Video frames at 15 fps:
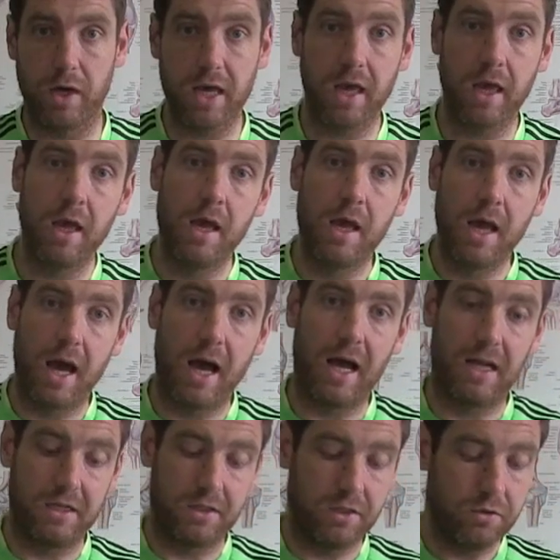way.
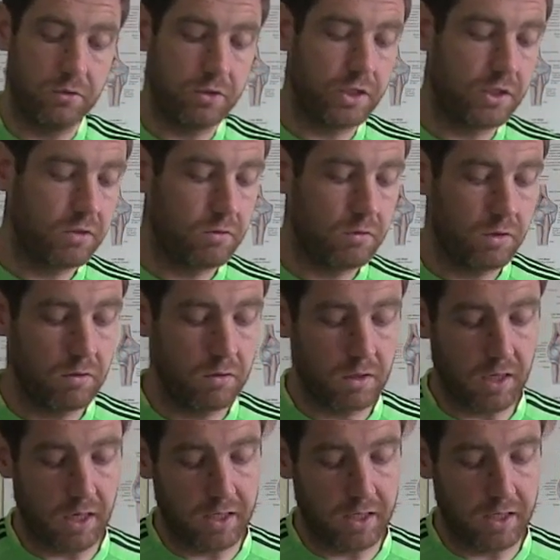And usually you'll